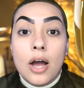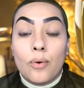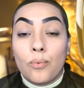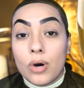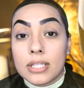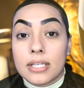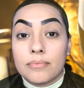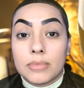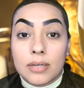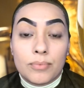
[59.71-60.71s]
Once
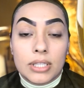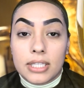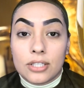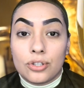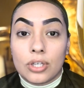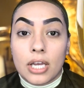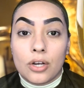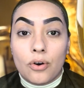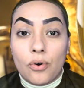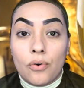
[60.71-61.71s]
I'm done with this, you can
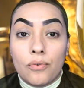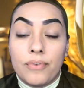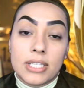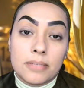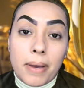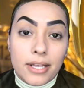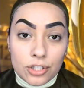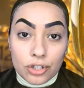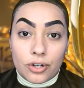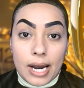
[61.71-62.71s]
go visit my
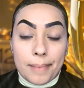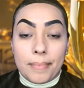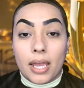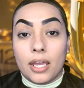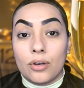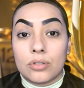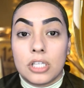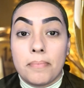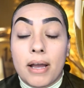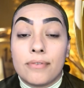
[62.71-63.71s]
Instagram and you'll
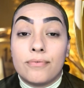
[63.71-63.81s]
see my